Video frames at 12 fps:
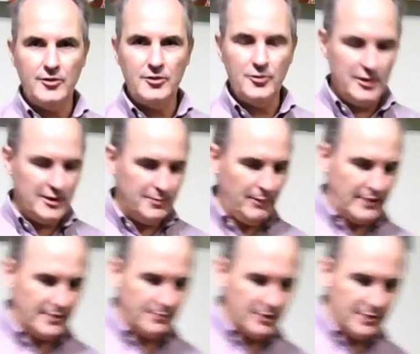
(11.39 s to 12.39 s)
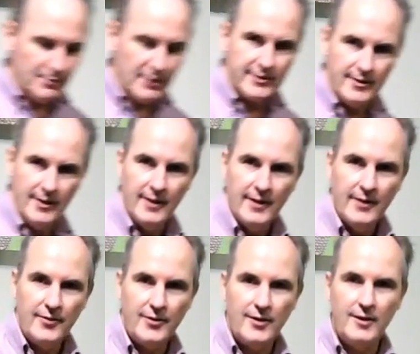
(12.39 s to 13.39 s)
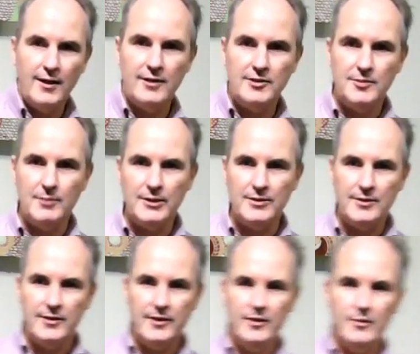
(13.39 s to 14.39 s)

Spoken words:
Gluteus Maximus muscle, the largest muscle in the